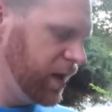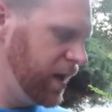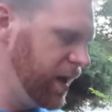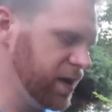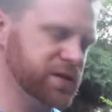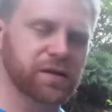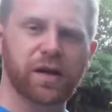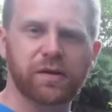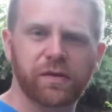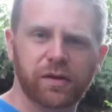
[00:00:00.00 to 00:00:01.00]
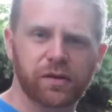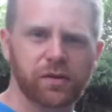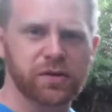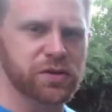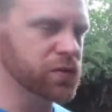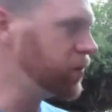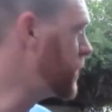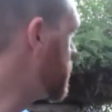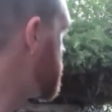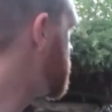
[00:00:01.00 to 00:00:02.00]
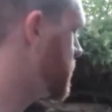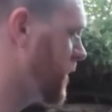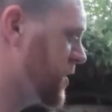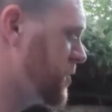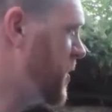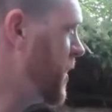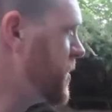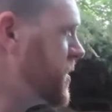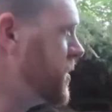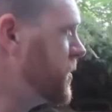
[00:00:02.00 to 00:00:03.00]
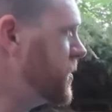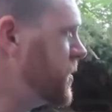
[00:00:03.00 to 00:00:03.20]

It has a lot of included tools, like spares.